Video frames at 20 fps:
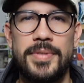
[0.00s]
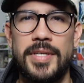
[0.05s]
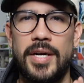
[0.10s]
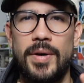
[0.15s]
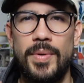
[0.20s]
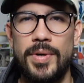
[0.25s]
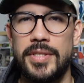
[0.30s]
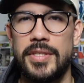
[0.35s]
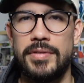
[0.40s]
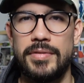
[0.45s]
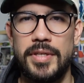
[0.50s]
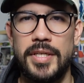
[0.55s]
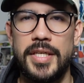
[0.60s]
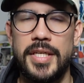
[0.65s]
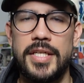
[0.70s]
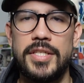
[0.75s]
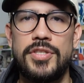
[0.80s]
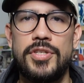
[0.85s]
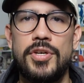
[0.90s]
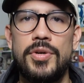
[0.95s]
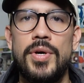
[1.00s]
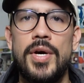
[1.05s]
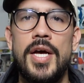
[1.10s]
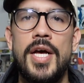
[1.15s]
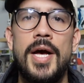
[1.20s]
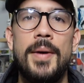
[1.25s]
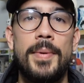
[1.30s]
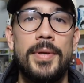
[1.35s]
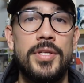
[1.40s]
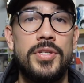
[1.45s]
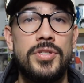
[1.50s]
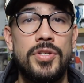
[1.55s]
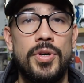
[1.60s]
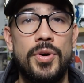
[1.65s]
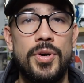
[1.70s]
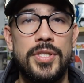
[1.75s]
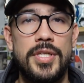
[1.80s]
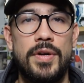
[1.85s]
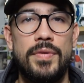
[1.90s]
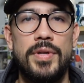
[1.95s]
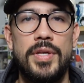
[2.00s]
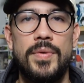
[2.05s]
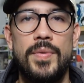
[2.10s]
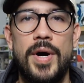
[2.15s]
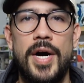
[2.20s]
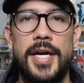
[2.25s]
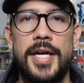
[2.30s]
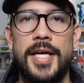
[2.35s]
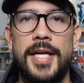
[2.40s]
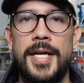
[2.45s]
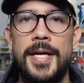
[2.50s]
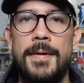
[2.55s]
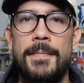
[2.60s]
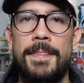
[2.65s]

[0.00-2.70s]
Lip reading: that I wasn't really into, but the sodas I really wanted.